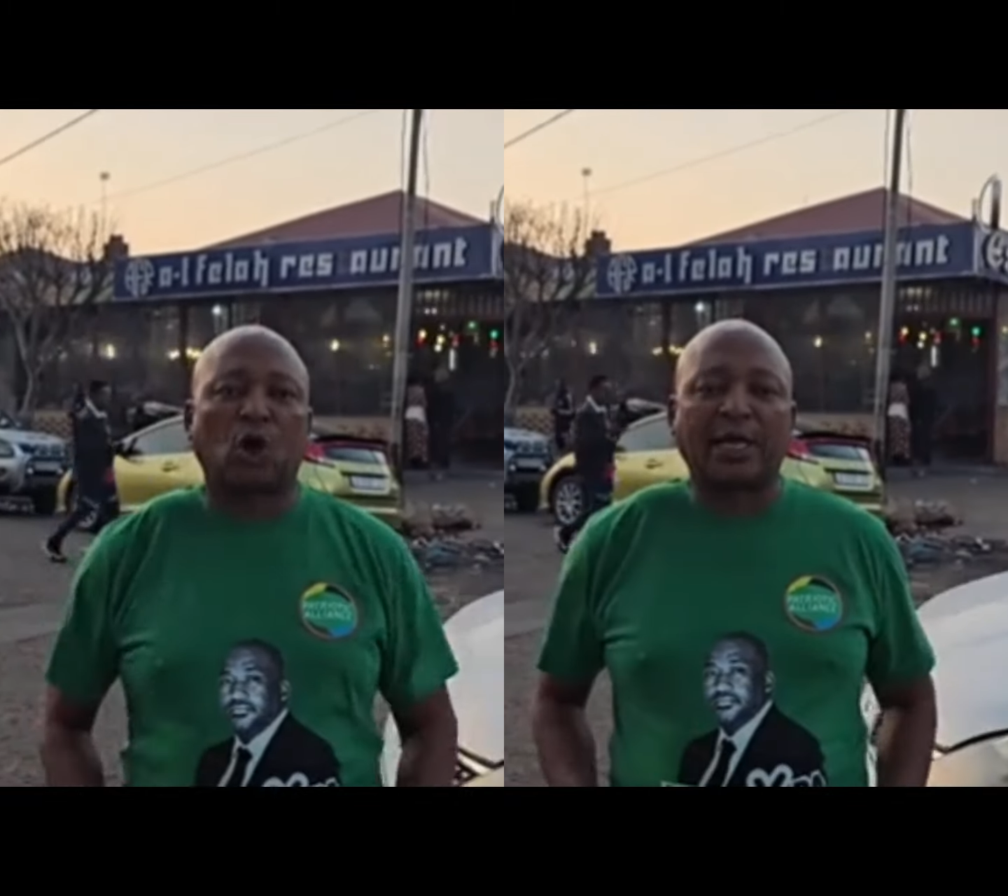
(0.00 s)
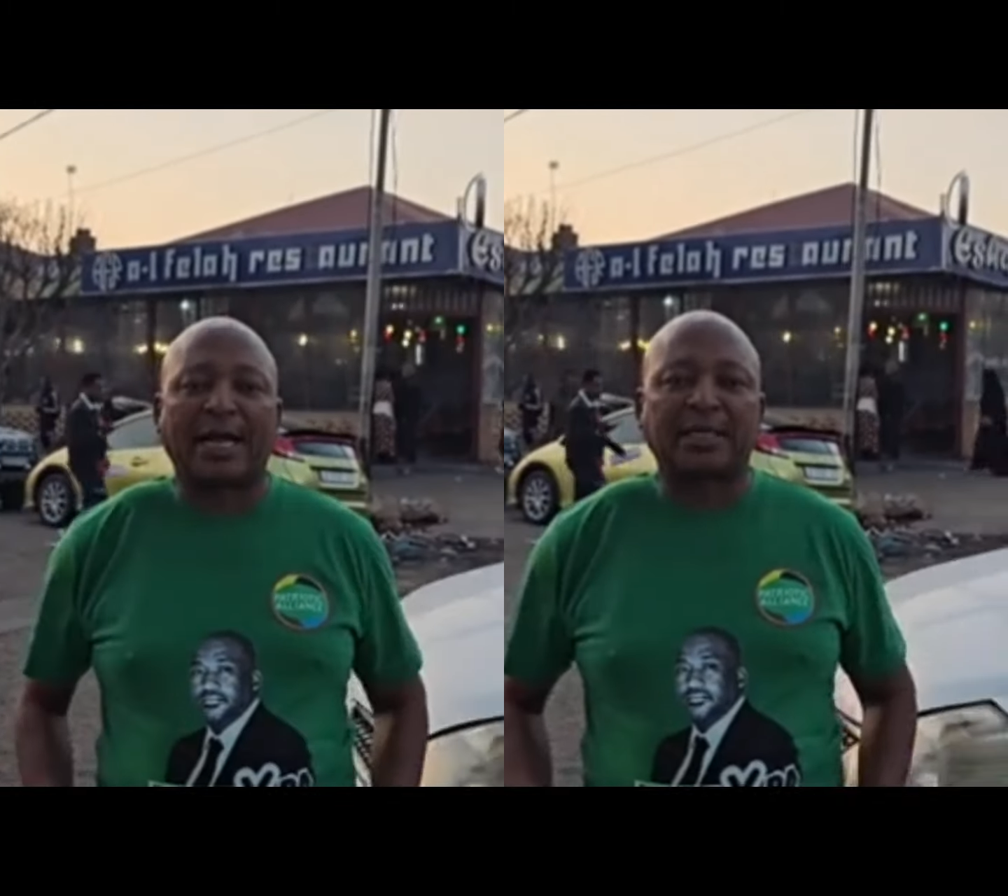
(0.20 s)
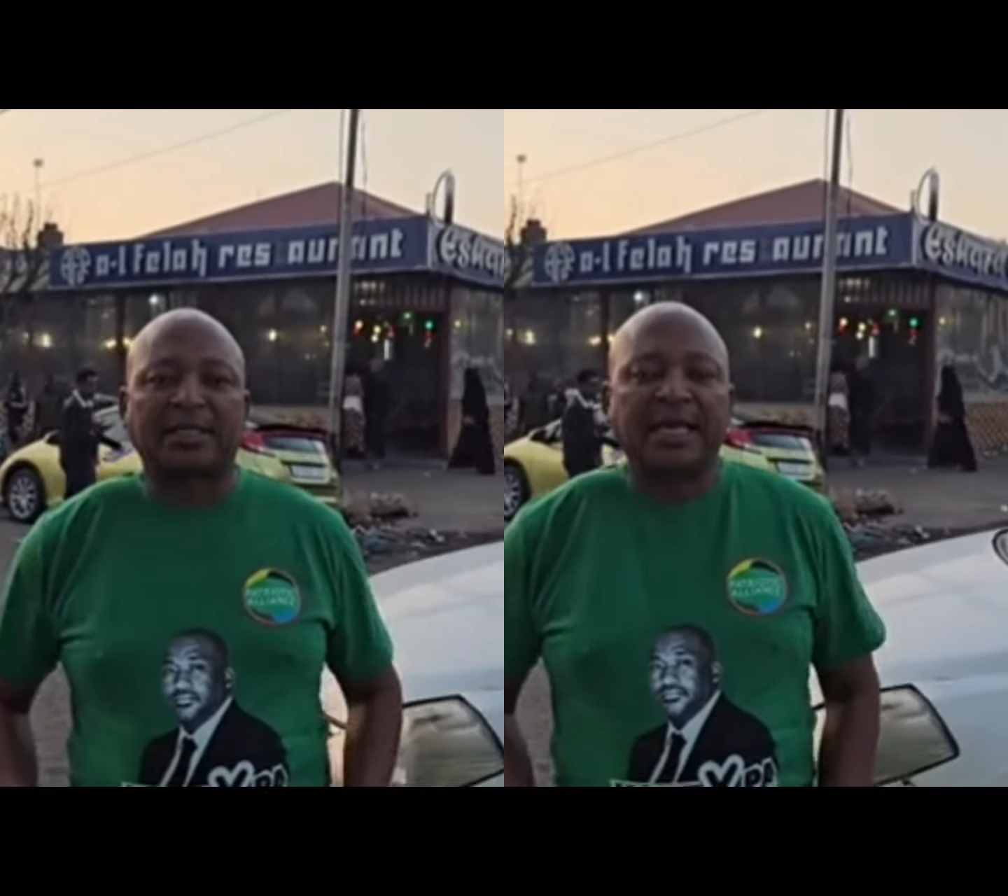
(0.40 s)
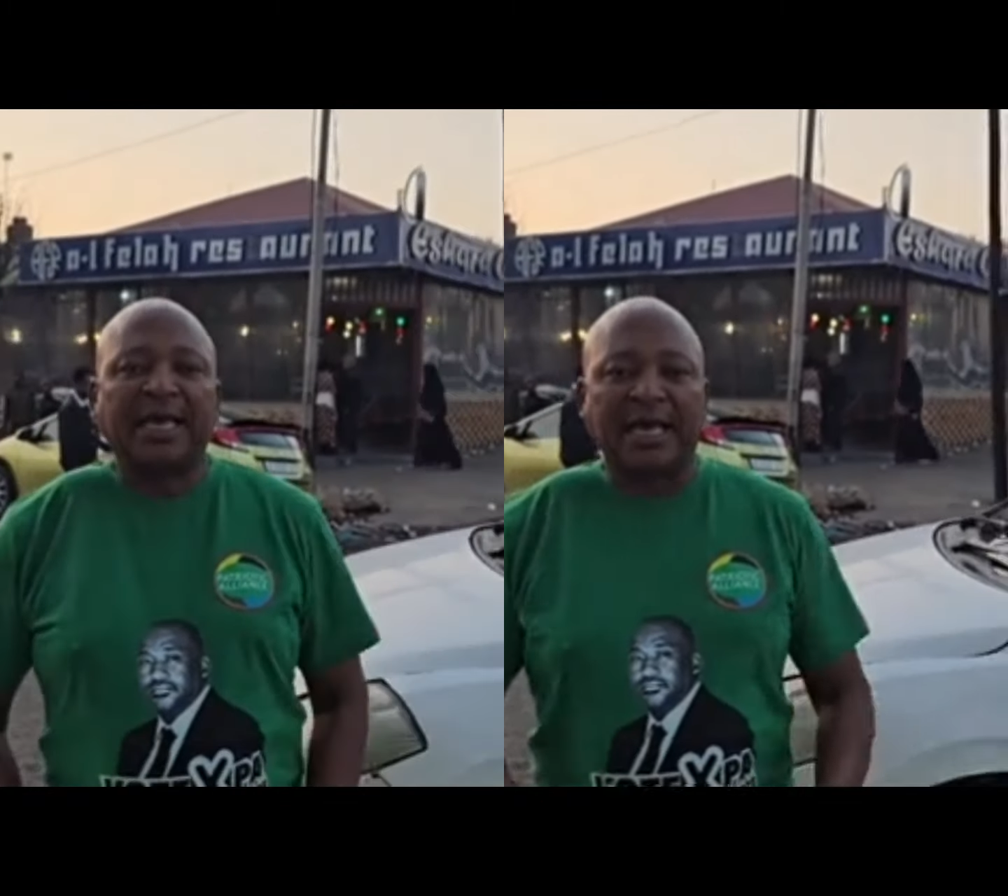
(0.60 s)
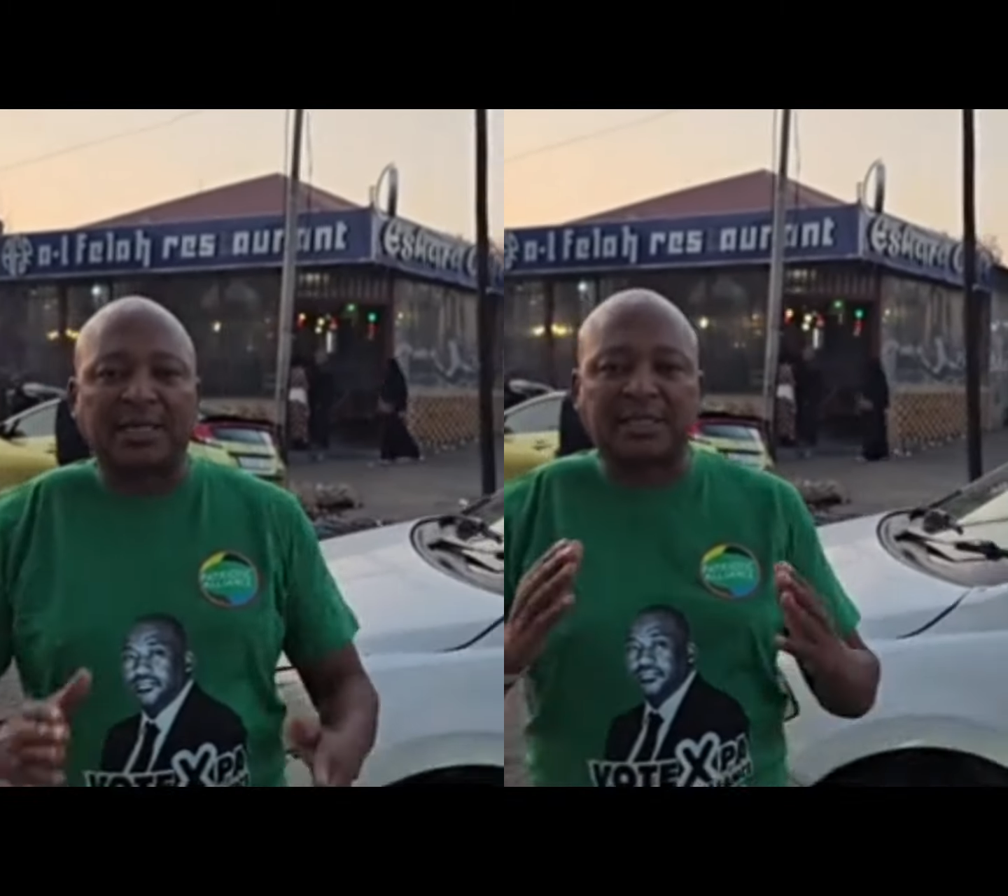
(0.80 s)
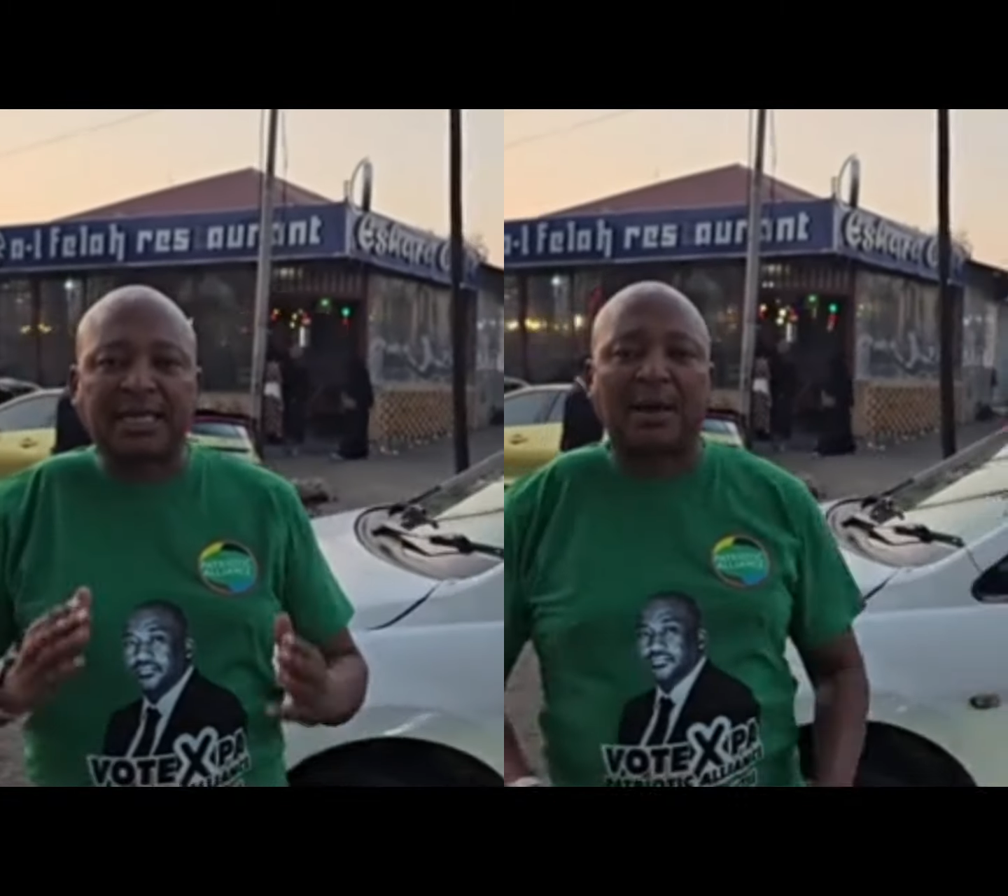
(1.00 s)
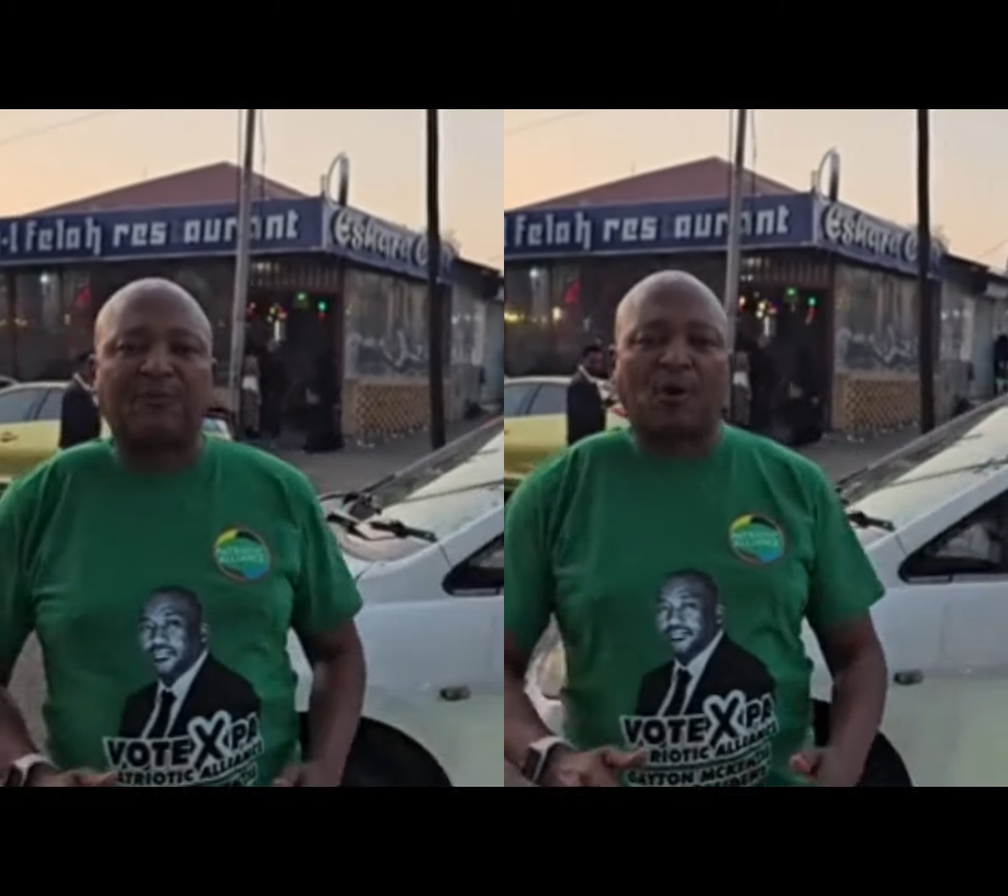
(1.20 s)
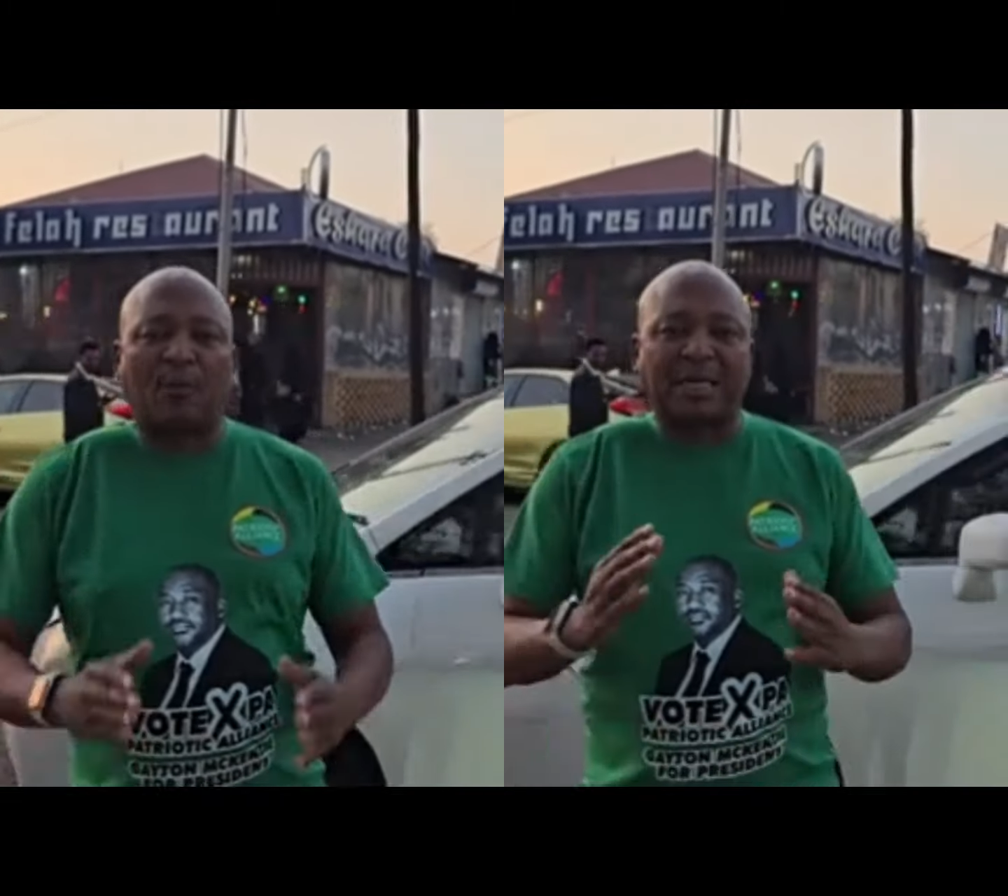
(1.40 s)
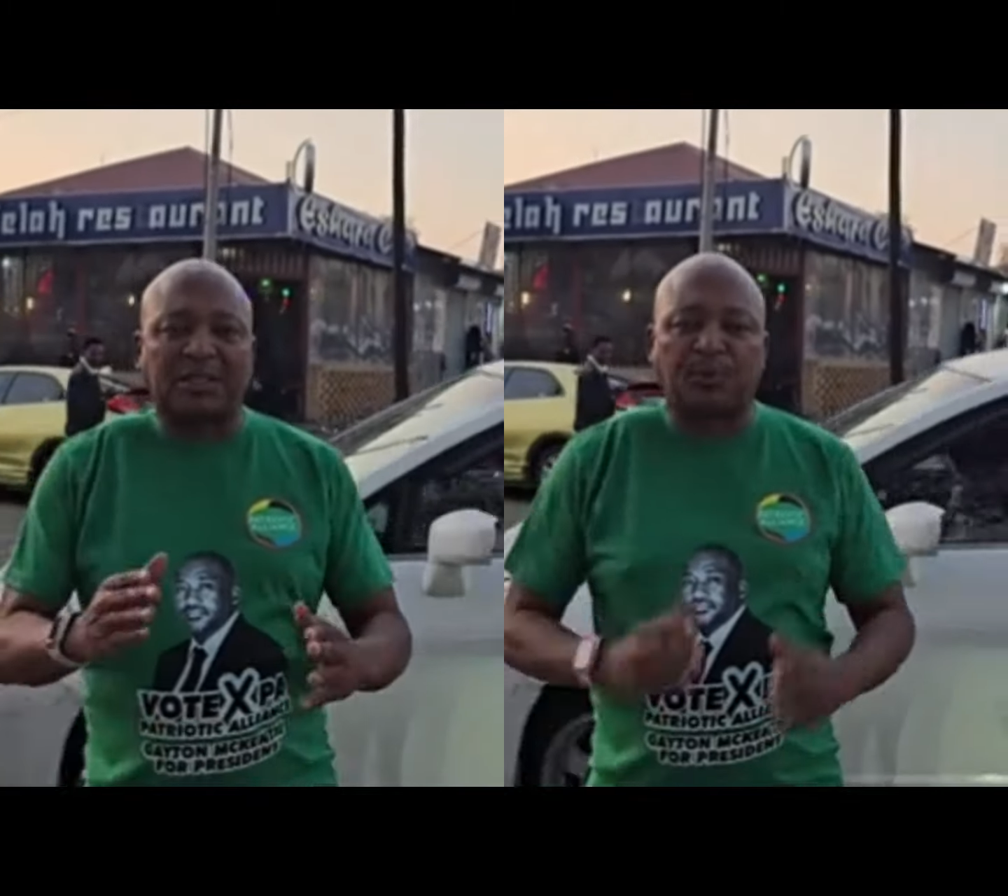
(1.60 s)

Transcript: colonized and it's time for mass